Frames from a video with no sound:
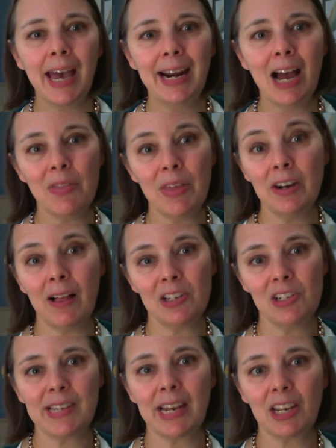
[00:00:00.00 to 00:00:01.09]
and how that
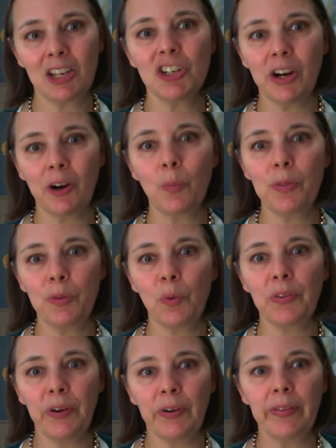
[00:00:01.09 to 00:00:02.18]
knowledge is getting shared with
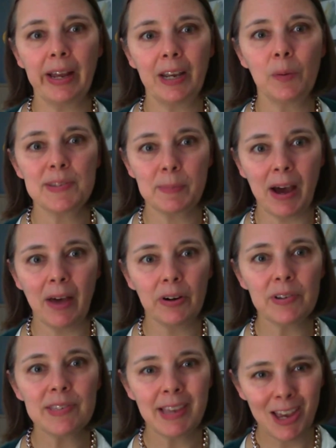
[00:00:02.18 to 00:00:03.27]
North Carolina, with some
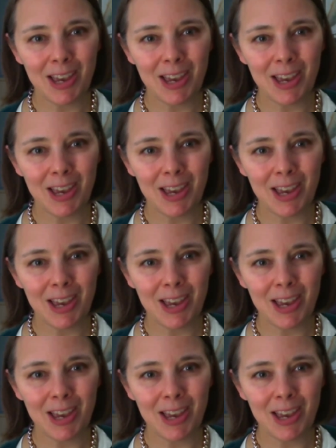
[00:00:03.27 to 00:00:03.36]
others.